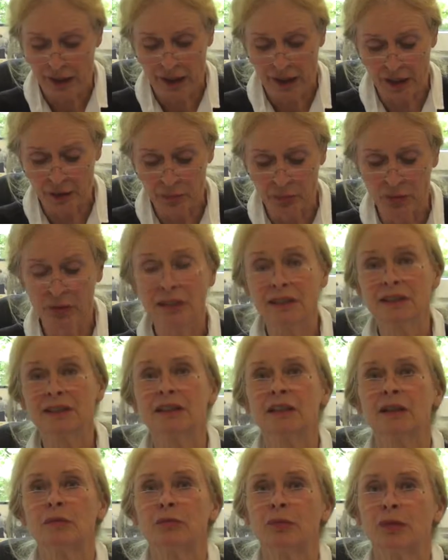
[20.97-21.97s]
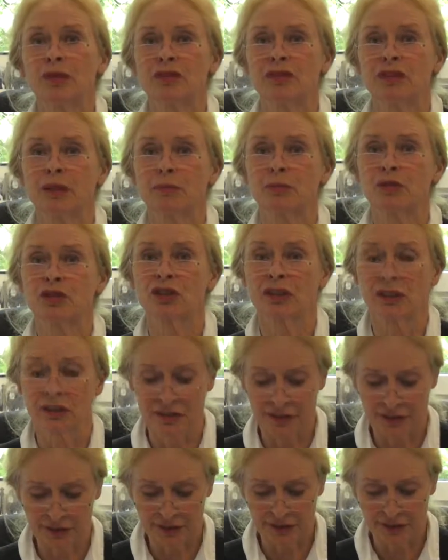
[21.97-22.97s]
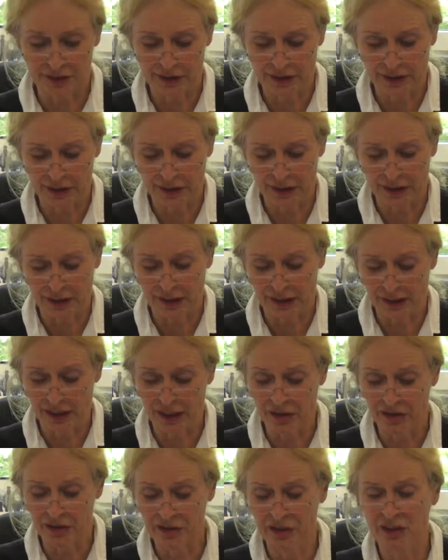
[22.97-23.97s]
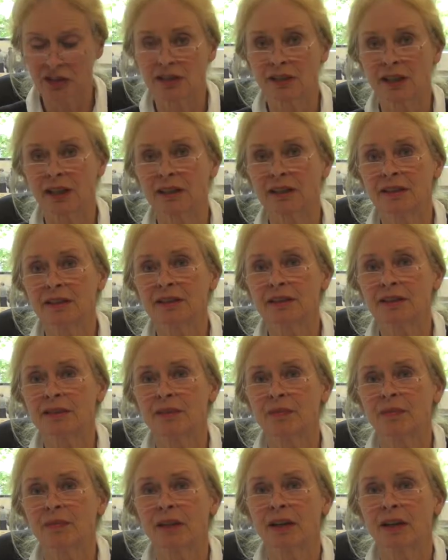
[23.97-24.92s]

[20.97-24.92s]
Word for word: and political perceptions in heritage studies,